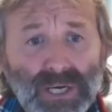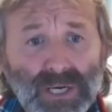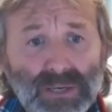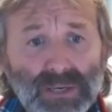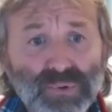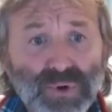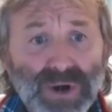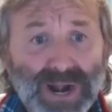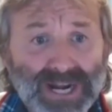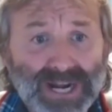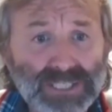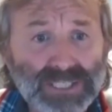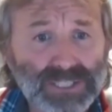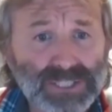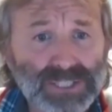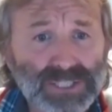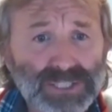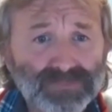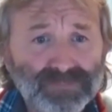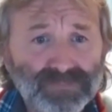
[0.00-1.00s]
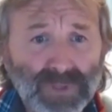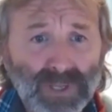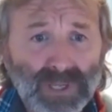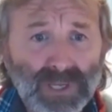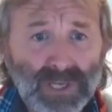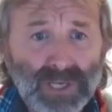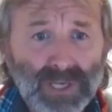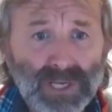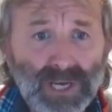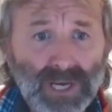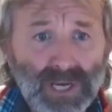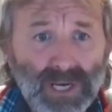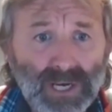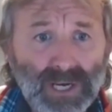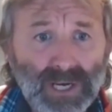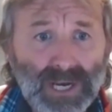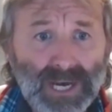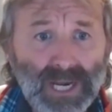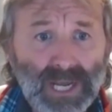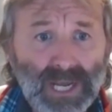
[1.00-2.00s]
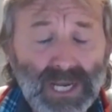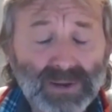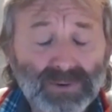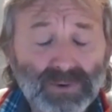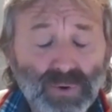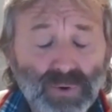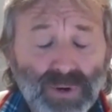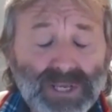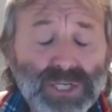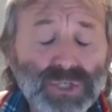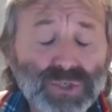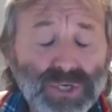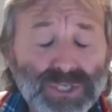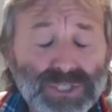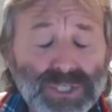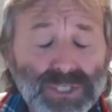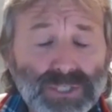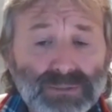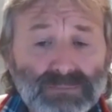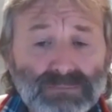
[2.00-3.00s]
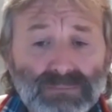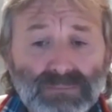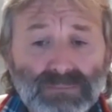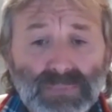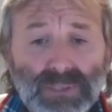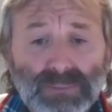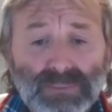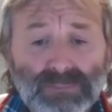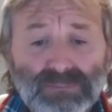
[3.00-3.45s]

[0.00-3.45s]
practice. And I had a great interest in